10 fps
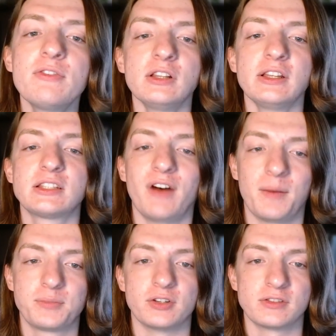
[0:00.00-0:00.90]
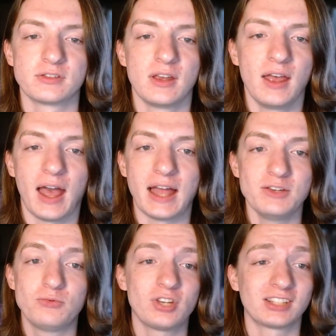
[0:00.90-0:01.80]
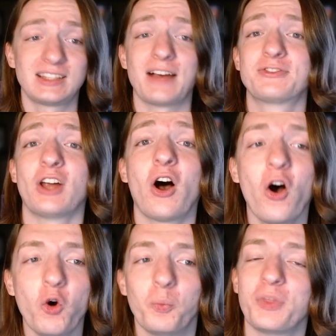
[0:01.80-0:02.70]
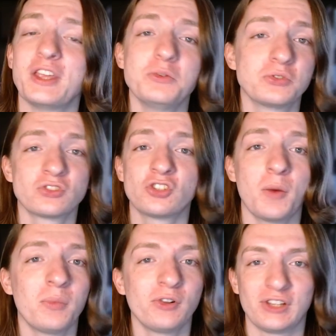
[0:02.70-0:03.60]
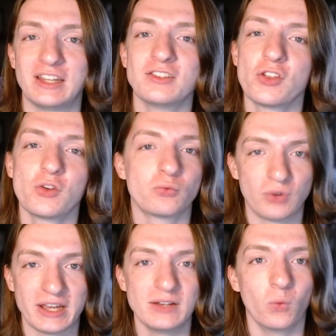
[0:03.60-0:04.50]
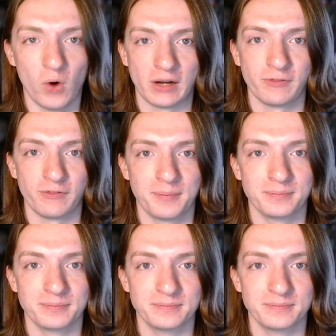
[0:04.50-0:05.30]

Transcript: a list of options, and you just have to hope that you stumble into the right one of them.